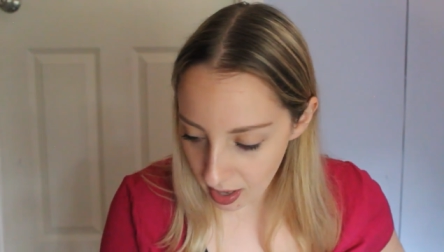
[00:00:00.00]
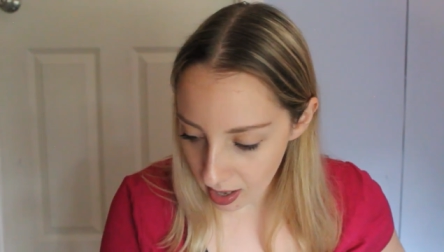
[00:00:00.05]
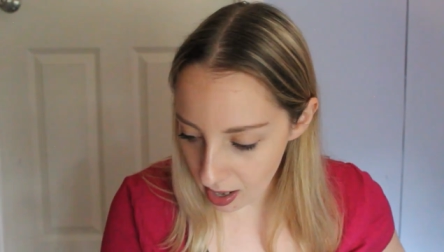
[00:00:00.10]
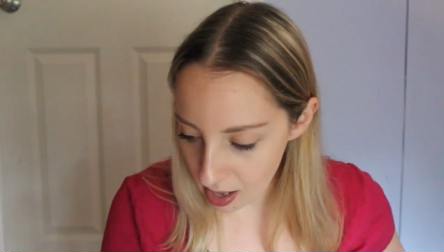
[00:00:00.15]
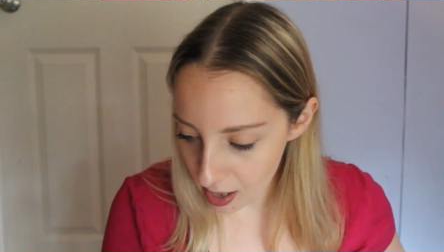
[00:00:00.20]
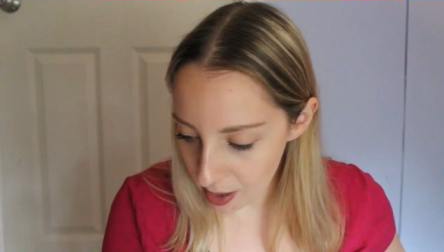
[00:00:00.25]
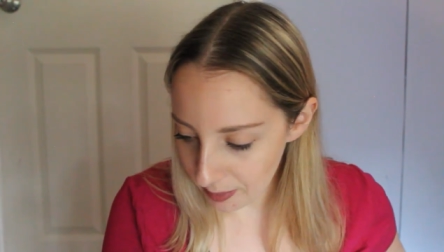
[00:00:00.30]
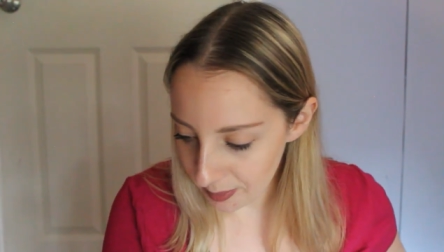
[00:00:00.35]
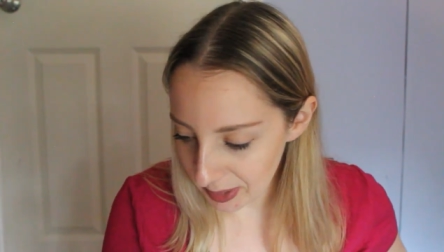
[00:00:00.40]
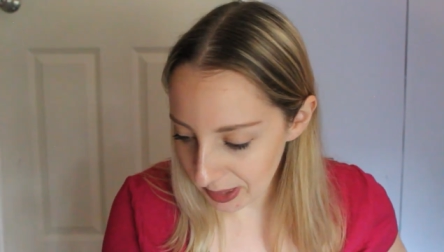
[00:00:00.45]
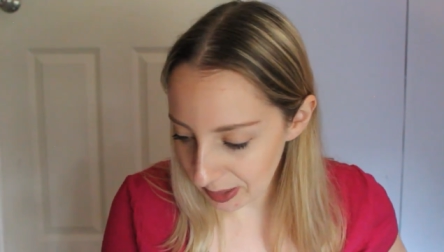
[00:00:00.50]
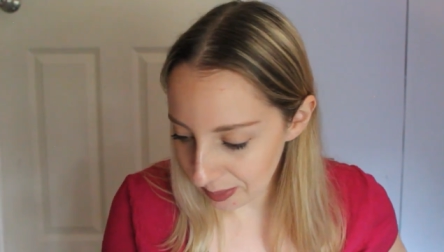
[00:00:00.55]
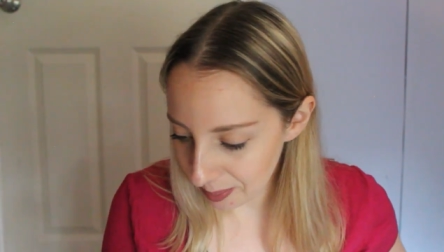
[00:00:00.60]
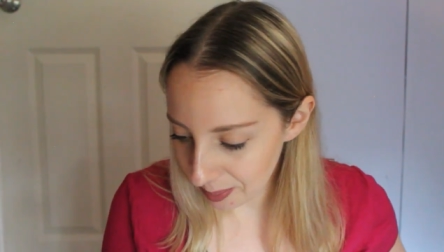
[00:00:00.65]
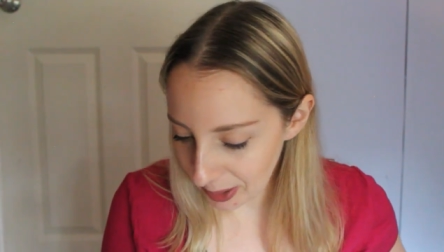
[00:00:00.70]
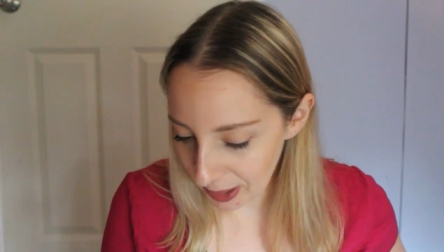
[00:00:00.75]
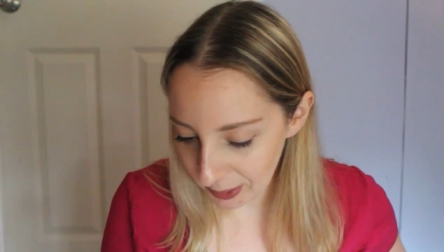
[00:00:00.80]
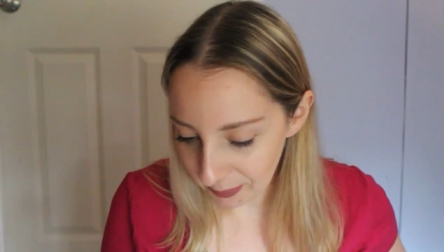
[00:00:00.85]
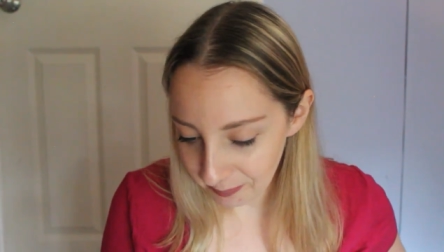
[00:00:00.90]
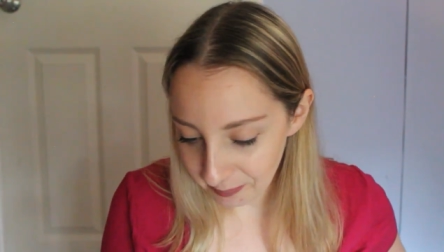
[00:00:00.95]
Um,
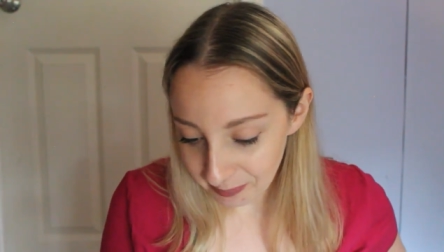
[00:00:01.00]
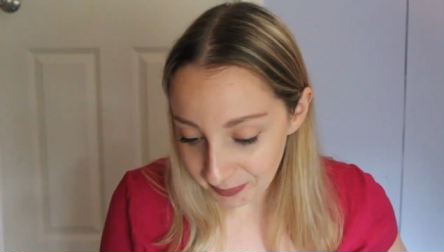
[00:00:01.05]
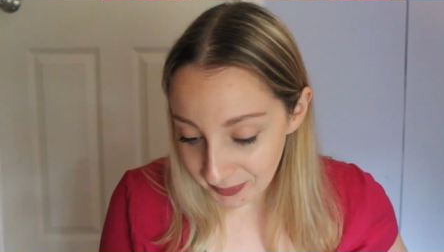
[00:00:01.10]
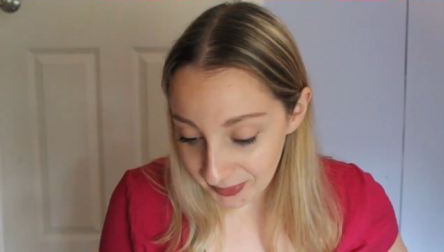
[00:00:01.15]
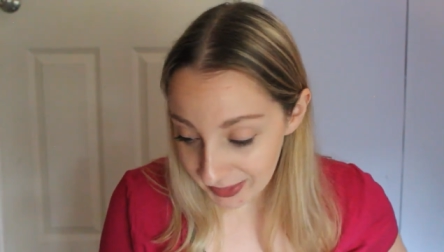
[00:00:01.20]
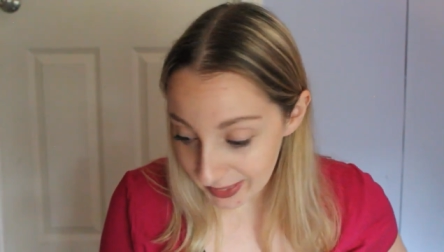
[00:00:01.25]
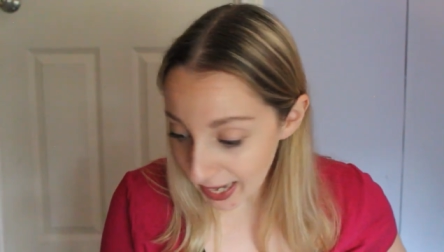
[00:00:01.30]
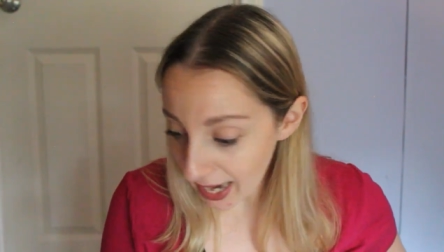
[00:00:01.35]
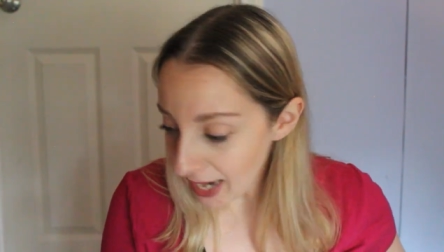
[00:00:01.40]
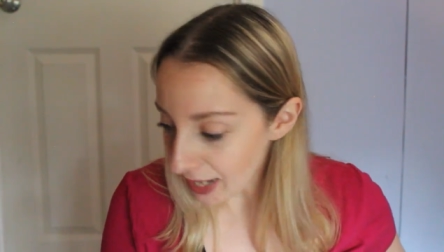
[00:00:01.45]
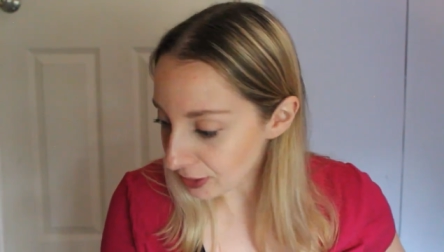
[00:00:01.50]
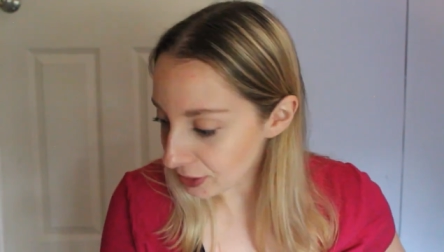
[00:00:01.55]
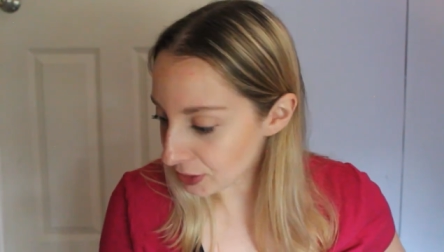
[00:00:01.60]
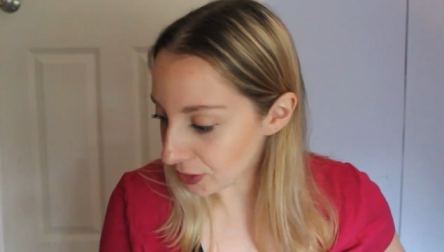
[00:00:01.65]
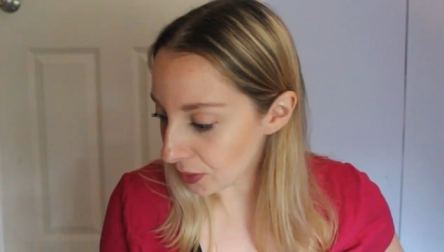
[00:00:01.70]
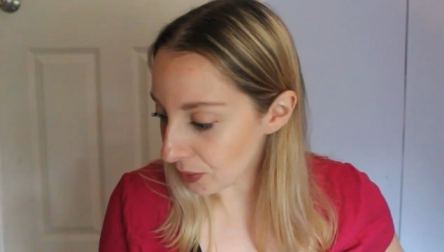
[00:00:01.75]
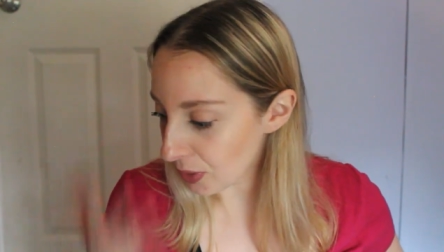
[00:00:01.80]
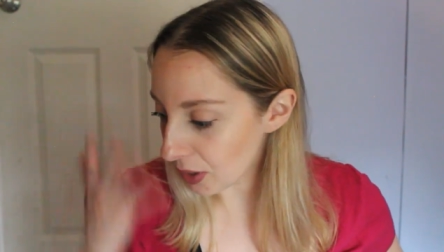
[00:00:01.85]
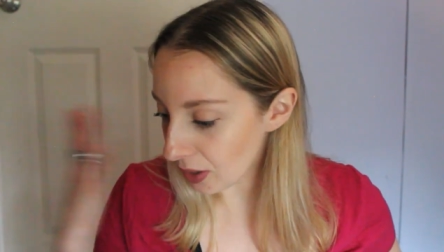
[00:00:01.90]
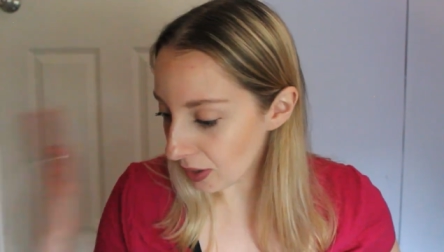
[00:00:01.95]
but yeah,
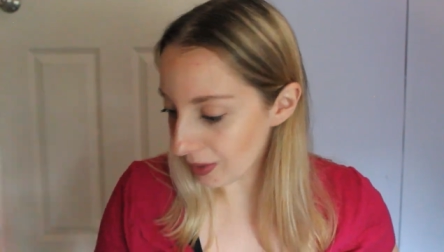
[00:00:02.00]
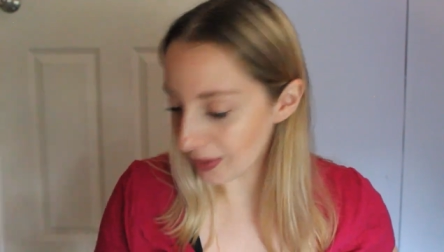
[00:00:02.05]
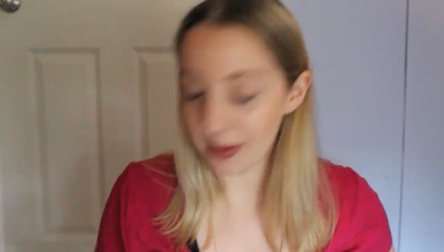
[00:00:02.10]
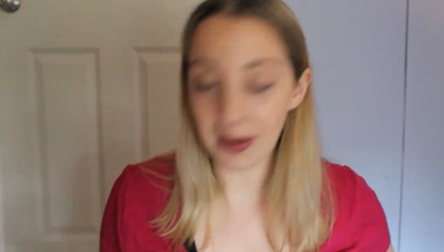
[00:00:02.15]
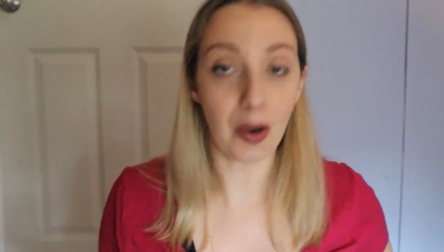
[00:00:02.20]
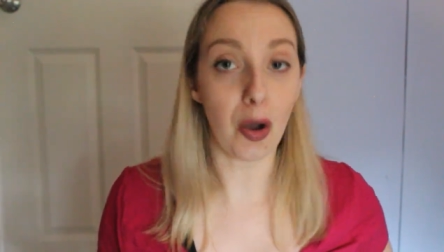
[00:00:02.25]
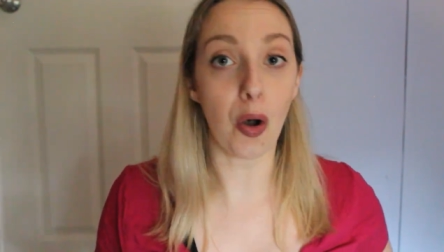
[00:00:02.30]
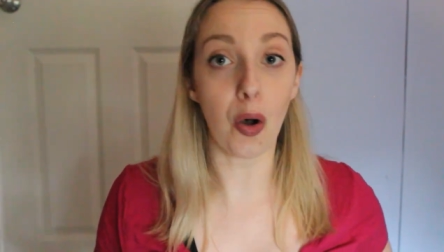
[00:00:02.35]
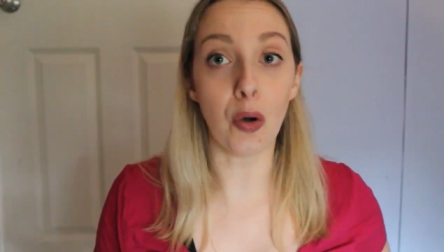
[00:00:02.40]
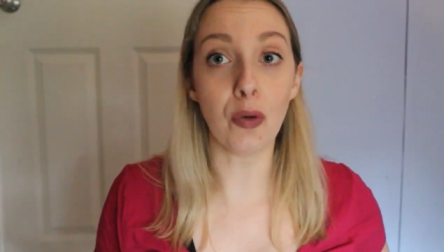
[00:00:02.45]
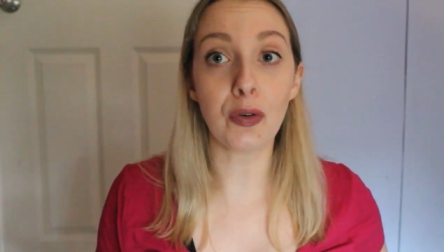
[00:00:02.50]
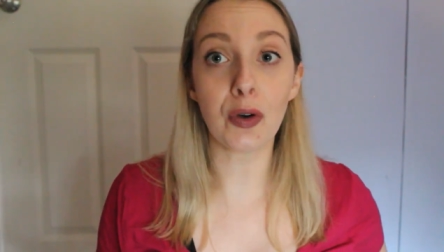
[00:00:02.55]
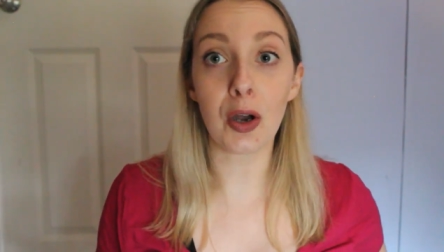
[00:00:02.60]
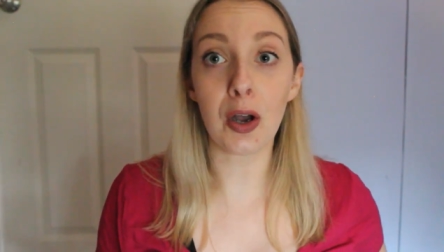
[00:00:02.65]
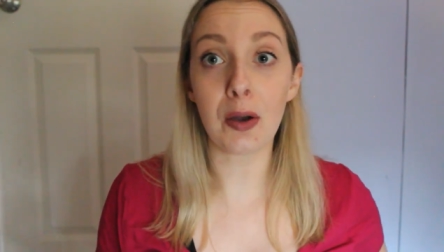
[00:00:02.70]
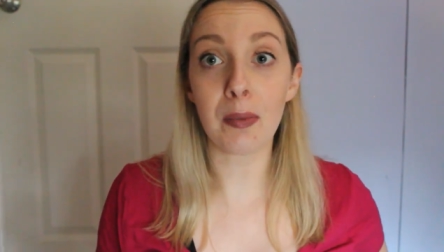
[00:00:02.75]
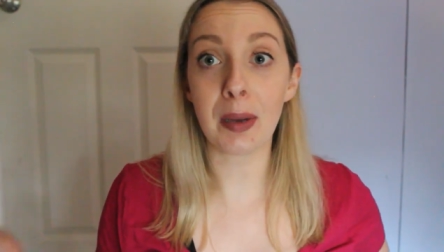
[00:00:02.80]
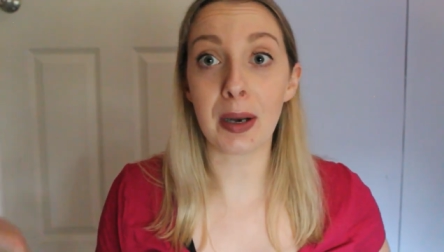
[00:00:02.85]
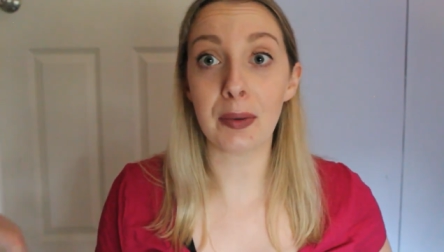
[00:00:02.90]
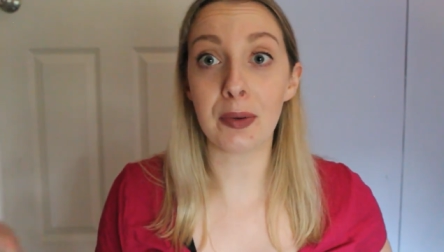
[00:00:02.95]
so
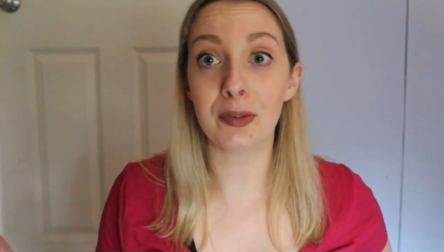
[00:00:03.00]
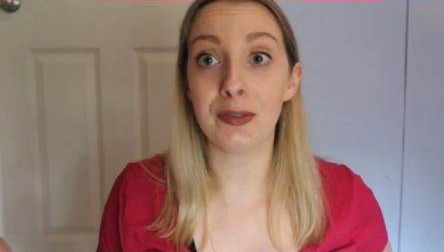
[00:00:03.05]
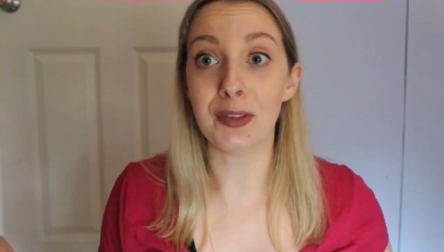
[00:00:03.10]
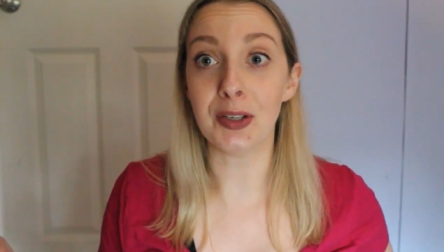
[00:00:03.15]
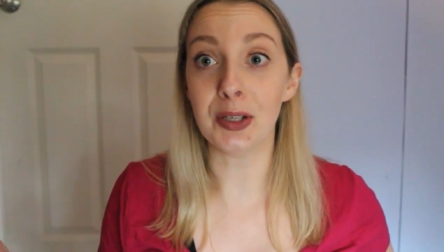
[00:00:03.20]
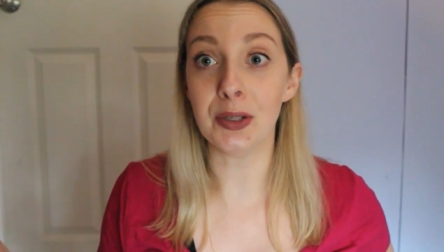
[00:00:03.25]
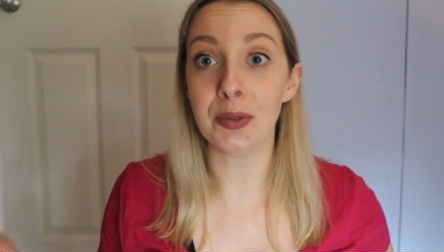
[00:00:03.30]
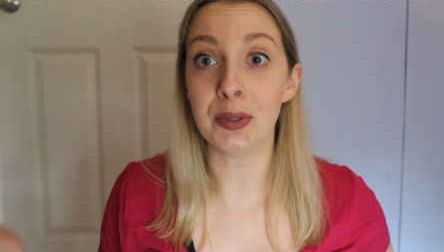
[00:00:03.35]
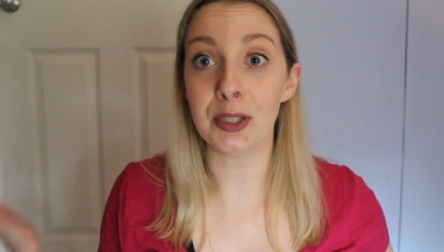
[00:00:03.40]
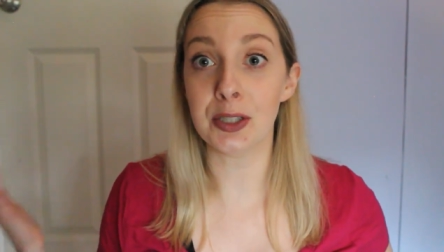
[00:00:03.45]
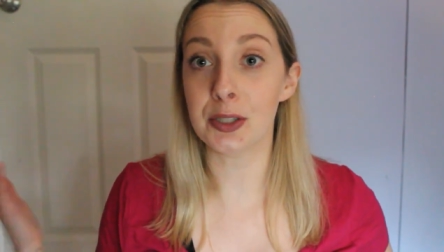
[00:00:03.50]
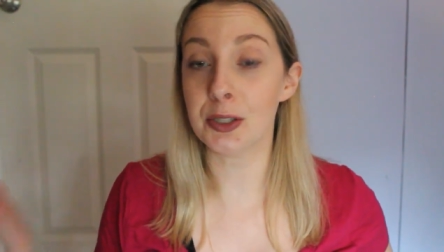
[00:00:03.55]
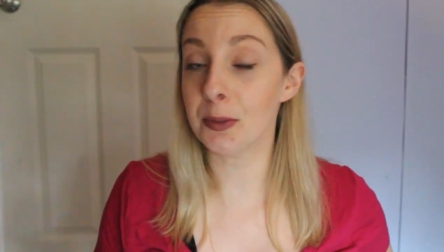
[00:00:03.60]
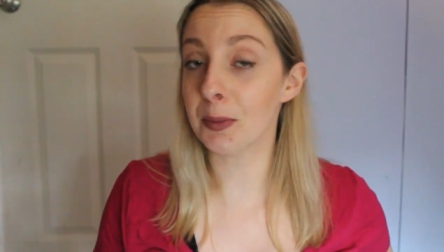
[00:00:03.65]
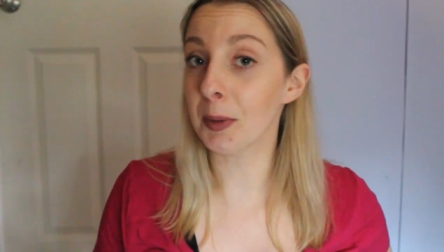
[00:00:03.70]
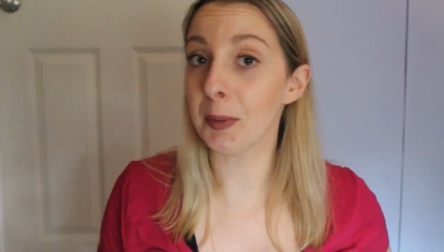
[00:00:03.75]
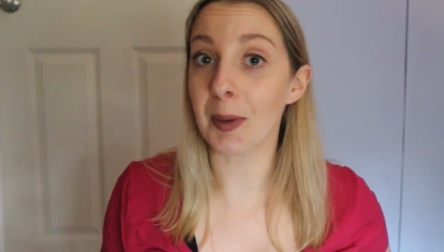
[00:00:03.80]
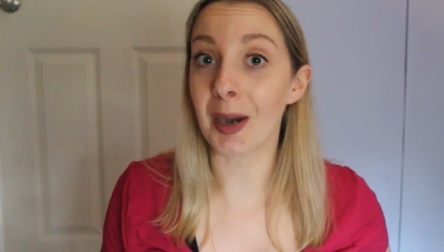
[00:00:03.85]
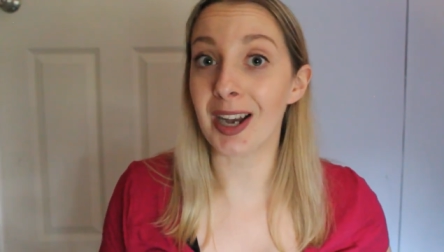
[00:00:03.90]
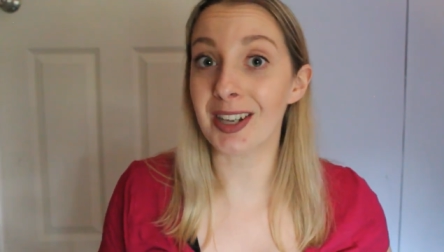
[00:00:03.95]
overall, my review is
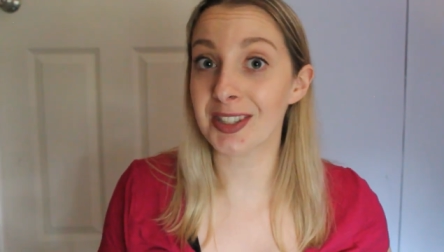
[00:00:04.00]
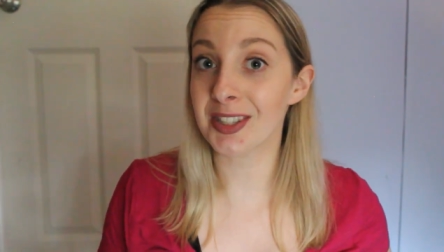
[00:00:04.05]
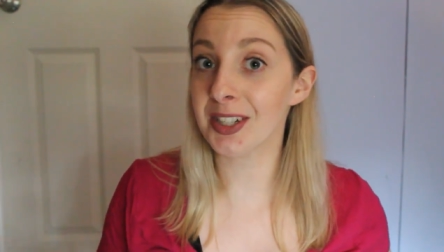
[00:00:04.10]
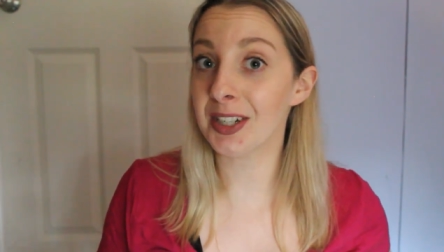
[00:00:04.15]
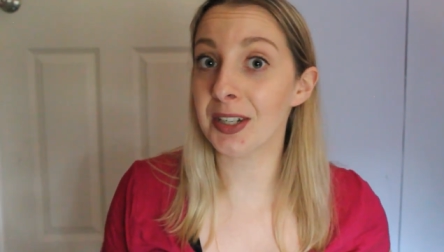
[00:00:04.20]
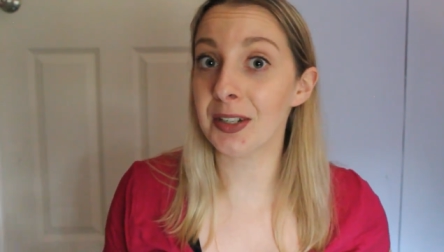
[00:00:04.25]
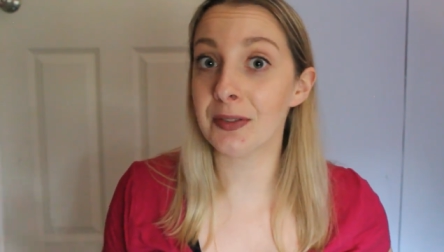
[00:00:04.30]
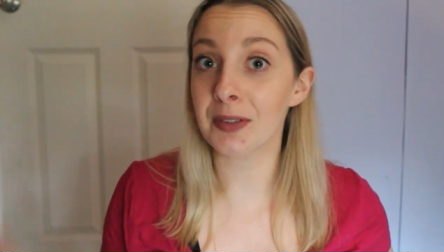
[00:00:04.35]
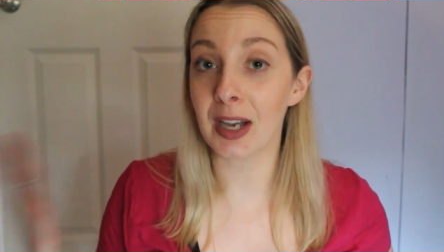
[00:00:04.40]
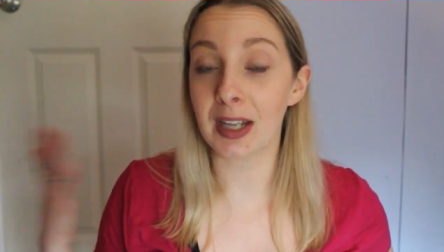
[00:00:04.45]
super positive.